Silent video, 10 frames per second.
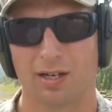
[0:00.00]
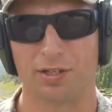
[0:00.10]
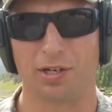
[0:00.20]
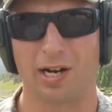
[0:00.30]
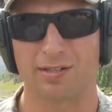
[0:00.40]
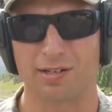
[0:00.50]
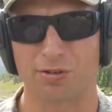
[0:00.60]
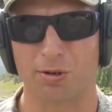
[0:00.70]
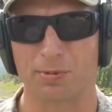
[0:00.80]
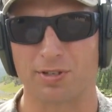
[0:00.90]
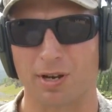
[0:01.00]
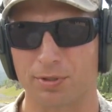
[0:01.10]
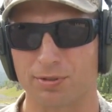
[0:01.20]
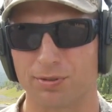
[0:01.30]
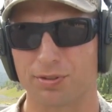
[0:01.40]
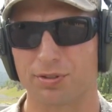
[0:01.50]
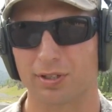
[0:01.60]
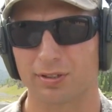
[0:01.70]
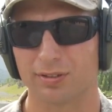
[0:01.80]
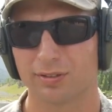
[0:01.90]
uh, United States Army Sniper School
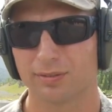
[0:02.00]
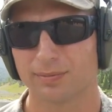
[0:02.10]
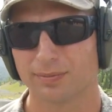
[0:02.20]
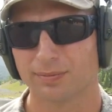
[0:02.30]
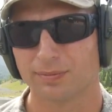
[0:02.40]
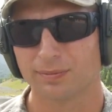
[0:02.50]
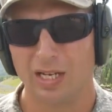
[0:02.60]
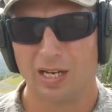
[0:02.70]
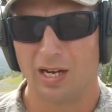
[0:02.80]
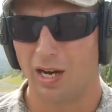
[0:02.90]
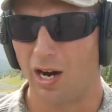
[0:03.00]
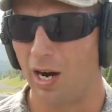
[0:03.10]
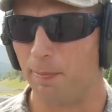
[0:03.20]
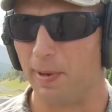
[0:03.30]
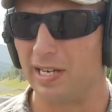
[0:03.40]
instructor. All right,